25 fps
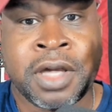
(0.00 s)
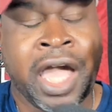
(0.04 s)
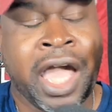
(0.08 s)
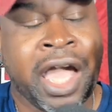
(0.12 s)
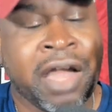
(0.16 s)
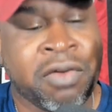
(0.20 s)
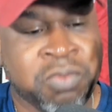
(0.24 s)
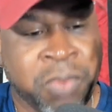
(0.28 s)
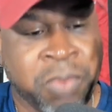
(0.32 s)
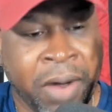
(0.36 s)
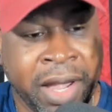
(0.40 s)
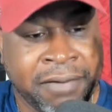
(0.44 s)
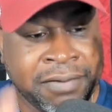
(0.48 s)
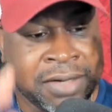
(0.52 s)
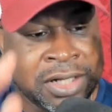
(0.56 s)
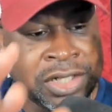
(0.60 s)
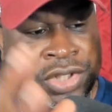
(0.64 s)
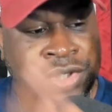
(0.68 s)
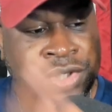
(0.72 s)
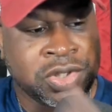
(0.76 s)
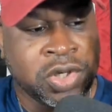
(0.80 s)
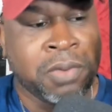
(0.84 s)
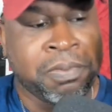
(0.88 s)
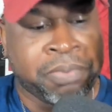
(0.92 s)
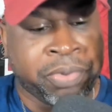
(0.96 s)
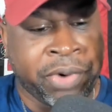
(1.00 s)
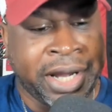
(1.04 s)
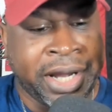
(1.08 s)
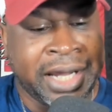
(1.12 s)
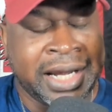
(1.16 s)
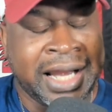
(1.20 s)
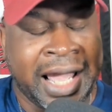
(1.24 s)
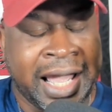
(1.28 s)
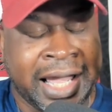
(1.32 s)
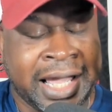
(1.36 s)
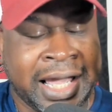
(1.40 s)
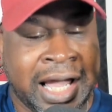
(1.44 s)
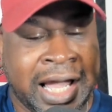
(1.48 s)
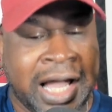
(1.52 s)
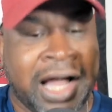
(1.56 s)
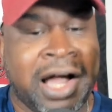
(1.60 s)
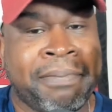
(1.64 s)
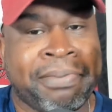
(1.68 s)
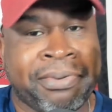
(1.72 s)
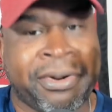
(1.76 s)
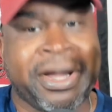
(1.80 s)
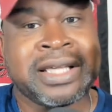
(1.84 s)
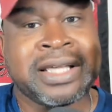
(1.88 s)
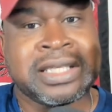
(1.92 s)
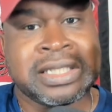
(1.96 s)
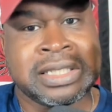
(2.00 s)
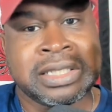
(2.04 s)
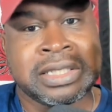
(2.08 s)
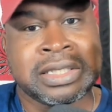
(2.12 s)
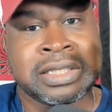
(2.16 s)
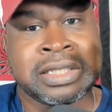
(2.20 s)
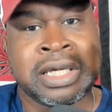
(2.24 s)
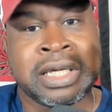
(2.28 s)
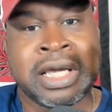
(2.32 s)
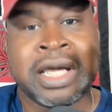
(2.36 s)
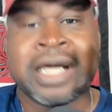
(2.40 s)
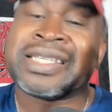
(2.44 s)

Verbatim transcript: And Raven is bringing that calm presence